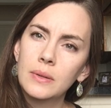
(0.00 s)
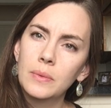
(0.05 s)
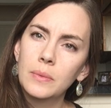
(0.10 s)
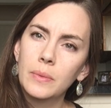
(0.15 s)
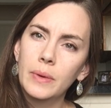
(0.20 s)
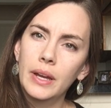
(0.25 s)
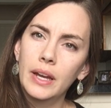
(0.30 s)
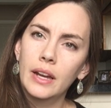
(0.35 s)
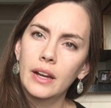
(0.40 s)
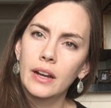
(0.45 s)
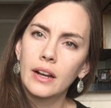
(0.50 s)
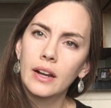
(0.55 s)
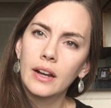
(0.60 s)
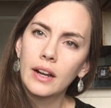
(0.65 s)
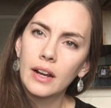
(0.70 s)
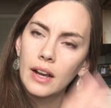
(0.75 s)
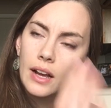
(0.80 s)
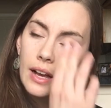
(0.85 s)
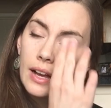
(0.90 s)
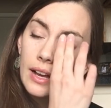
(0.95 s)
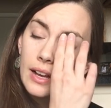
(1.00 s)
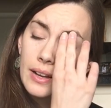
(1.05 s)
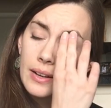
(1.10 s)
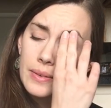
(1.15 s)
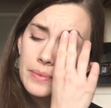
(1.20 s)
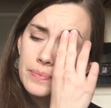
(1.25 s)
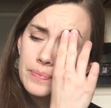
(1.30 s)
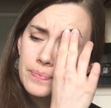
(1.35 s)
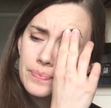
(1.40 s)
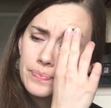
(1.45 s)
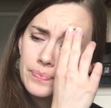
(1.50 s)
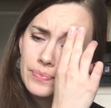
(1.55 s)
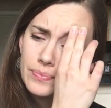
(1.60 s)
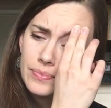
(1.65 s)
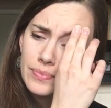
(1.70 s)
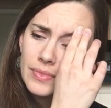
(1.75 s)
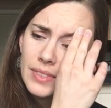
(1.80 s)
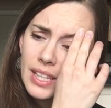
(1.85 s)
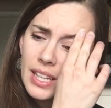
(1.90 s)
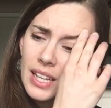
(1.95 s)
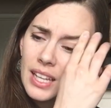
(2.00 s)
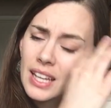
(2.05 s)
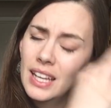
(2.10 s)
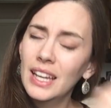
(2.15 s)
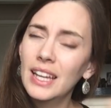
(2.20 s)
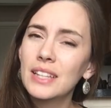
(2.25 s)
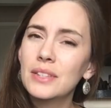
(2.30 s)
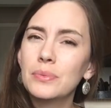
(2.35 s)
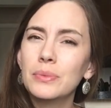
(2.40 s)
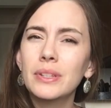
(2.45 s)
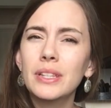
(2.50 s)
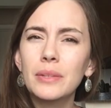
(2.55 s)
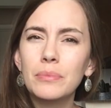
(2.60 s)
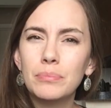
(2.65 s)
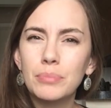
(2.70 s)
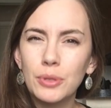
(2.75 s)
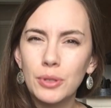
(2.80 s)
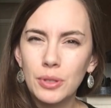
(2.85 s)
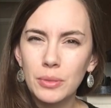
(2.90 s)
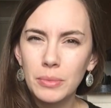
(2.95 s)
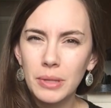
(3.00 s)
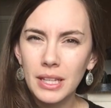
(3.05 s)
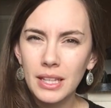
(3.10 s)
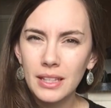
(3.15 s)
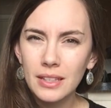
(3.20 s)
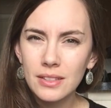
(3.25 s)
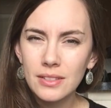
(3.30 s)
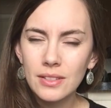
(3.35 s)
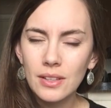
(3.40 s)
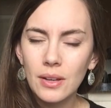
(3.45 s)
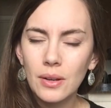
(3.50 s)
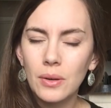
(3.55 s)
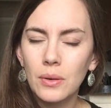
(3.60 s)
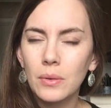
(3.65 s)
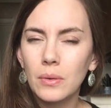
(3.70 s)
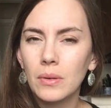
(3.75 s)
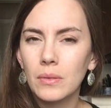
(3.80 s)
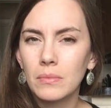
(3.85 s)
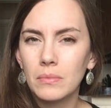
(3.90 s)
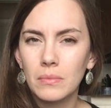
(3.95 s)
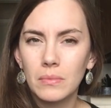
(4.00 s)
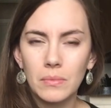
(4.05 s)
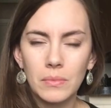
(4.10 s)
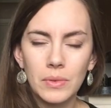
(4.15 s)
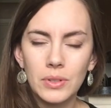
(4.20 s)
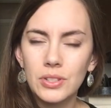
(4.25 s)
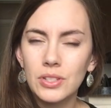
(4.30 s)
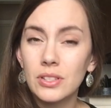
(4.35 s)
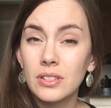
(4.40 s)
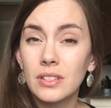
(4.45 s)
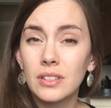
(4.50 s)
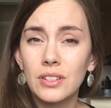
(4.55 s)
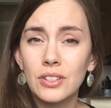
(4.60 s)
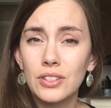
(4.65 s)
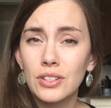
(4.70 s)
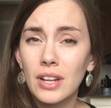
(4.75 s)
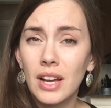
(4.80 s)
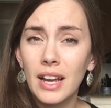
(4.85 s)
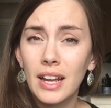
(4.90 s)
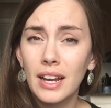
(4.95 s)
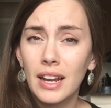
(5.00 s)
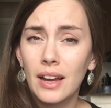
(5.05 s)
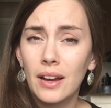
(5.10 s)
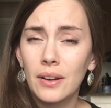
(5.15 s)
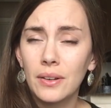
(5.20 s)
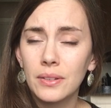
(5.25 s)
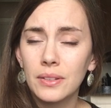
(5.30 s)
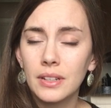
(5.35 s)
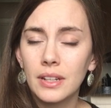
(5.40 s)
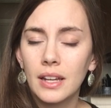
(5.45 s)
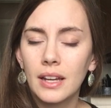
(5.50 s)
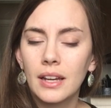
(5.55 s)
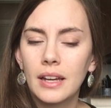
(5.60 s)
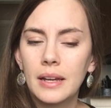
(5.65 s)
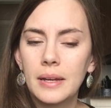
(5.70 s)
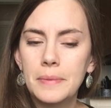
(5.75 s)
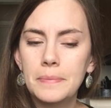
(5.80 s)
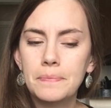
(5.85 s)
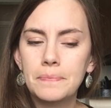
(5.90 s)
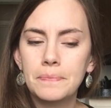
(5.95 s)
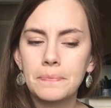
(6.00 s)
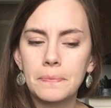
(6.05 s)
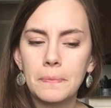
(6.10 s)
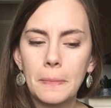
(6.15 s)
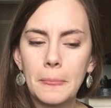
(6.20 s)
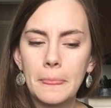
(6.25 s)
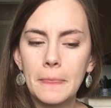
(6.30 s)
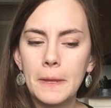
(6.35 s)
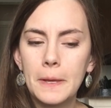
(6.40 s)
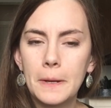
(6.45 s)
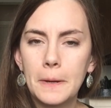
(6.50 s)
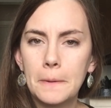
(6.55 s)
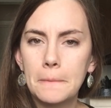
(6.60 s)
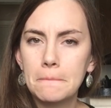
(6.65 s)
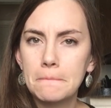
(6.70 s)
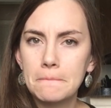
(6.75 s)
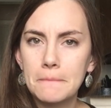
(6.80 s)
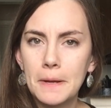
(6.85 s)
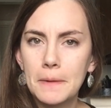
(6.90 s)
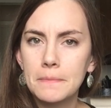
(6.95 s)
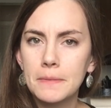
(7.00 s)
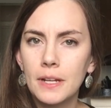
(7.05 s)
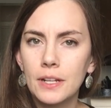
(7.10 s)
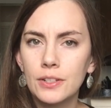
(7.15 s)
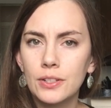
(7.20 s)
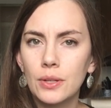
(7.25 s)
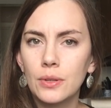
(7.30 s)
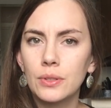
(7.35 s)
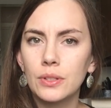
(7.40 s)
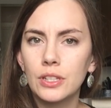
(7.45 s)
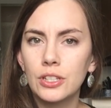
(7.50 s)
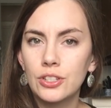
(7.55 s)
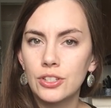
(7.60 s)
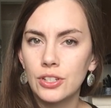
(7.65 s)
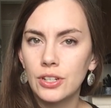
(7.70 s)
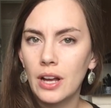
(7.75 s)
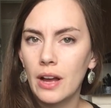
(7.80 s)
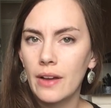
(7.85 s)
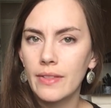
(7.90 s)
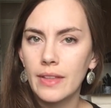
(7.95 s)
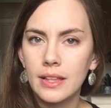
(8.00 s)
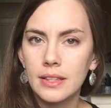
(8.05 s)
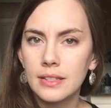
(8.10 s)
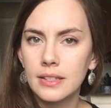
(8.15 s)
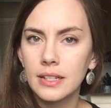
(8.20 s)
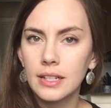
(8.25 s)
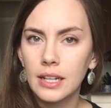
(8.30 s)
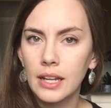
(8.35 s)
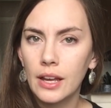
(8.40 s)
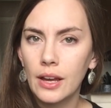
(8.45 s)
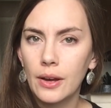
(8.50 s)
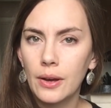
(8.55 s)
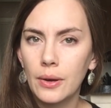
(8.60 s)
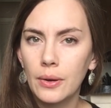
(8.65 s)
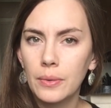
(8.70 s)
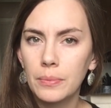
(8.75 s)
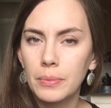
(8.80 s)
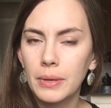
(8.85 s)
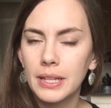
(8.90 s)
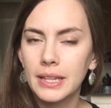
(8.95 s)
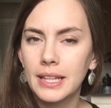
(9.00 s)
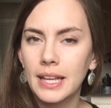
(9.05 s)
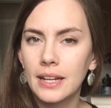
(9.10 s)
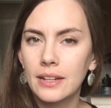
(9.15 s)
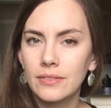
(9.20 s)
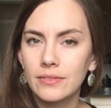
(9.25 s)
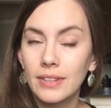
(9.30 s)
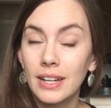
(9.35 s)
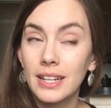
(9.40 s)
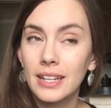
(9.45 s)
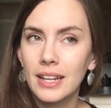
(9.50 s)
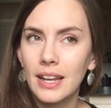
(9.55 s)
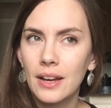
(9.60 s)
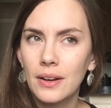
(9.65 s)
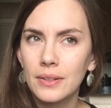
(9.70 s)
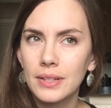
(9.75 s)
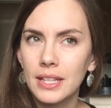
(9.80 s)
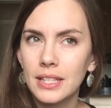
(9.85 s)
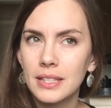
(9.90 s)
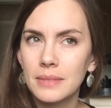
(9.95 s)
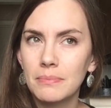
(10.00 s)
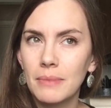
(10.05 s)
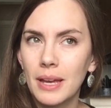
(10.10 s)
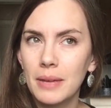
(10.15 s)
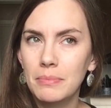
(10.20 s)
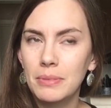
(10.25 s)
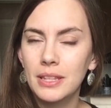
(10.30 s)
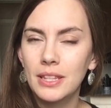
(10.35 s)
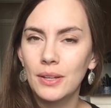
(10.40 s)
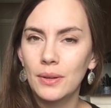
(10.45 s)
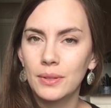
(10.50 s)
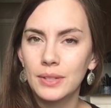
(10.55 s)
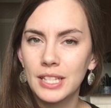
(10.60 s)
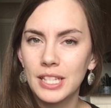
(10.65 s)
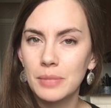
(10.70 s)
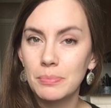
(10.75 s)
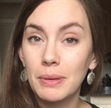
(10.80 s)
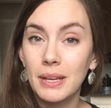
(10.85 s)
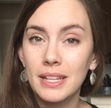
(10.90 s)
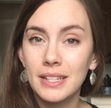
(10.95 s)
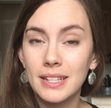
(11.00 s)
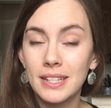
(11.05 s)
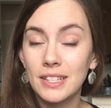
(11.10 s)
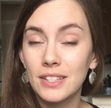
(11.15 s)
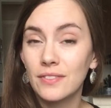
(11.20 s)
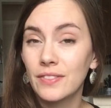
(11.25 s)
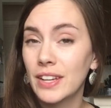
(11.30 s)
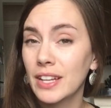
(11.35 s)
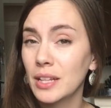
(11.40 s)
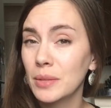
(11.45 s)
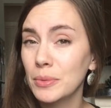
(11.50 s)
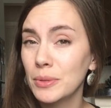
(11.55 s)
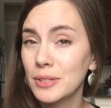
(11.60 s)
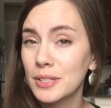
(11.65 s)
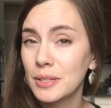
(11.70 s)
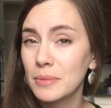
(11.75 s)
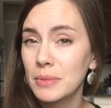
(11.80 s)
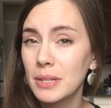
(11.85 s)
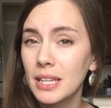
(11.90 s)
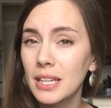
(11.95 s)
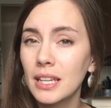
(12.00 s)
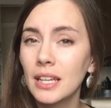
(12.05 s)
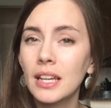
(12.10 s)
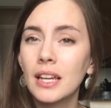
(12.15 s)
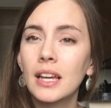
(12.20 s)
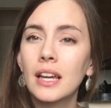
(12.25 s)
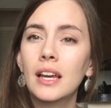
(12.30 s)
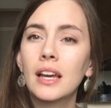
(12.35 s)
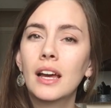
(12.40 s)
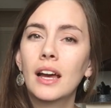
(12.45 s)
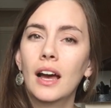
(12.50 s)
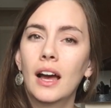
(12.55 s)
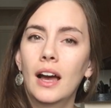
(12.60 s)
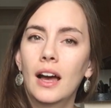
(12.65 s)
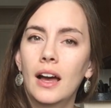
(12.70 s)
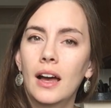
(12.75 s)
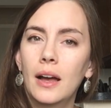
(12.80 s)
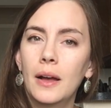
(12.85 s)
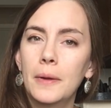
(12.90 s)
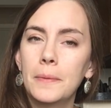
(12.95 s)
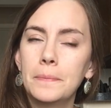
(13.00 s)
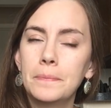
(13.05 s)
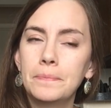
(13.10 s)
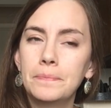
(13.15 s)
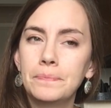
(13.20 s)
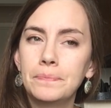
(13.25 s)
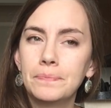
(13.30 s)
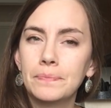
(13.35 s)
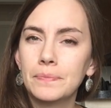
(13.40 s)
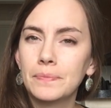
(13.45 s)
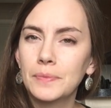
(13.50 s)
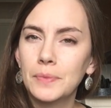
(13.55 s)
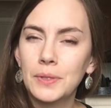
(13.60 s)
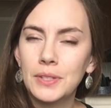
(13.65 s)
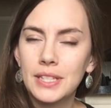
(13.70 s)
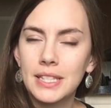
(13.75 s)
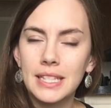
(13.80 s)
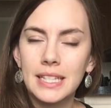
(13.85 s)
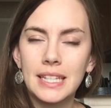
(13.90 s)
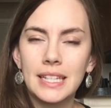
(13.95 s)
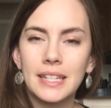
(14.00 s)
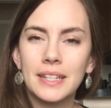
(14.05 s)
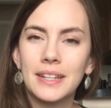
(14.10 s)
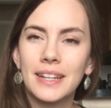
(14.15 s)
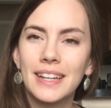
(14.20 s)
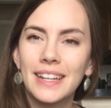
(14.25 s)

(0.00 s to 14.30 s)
where um, it's really boomy, so we're just gonna try it out. Um, you know, I'm not totally sure how that's gonna go, but that right now that's might be the only space that's available to me. Um, we'll see.